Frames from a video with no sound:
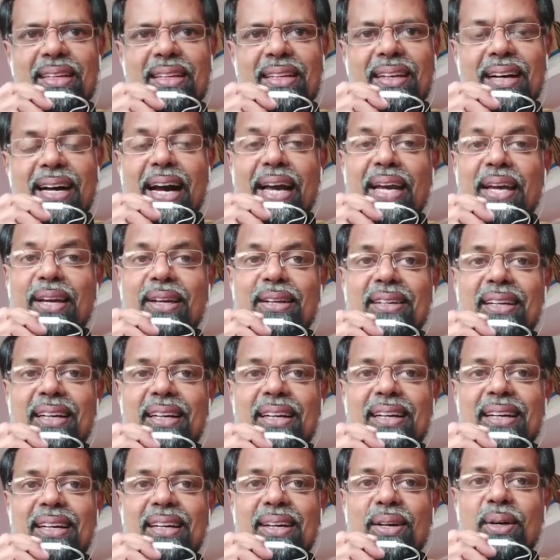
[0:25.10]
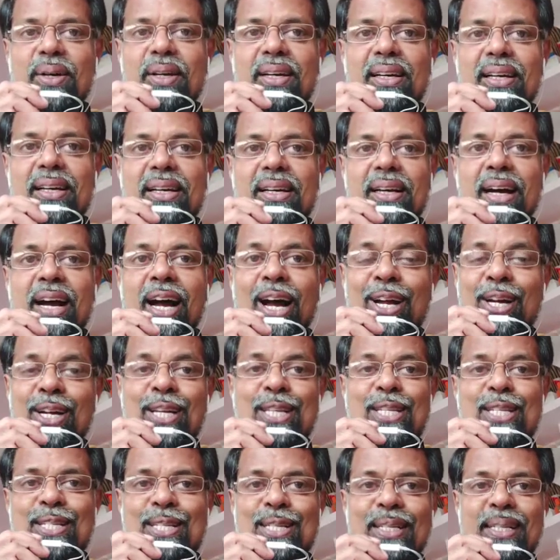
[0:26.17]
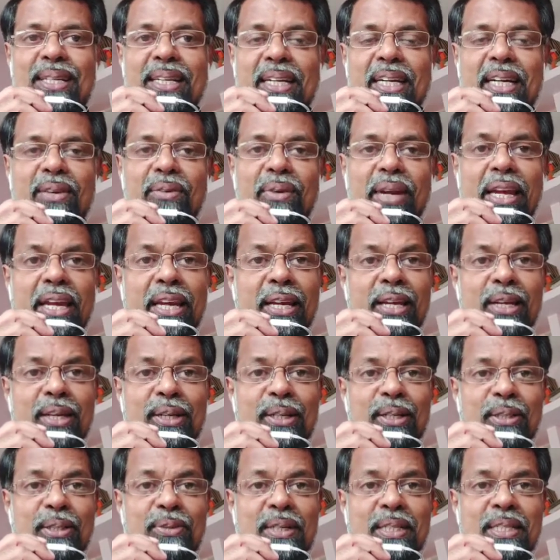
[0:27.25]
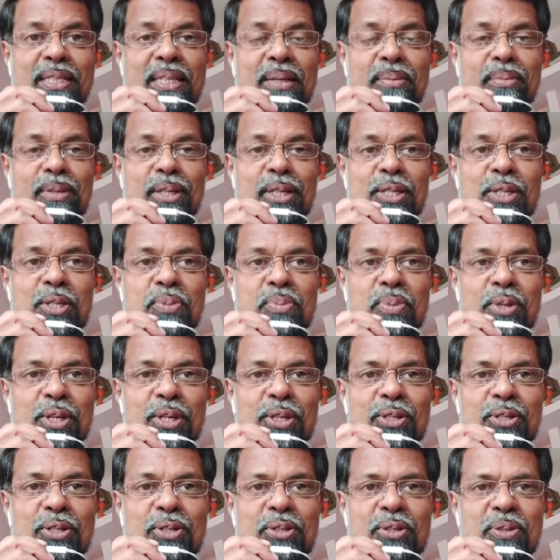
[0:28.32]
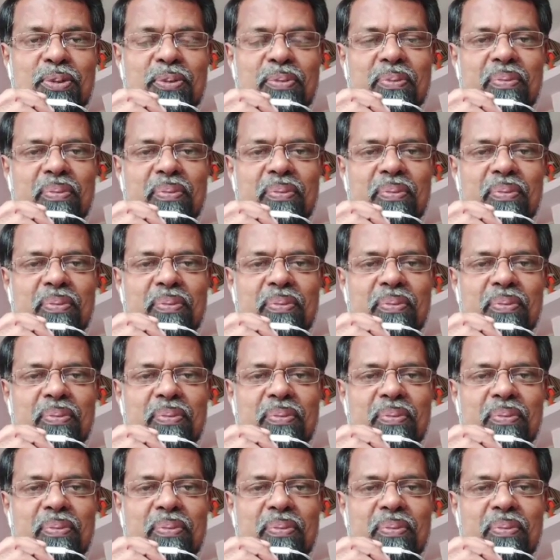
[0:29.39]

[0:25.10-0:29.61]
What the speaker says: I can understand English when somebody speaks.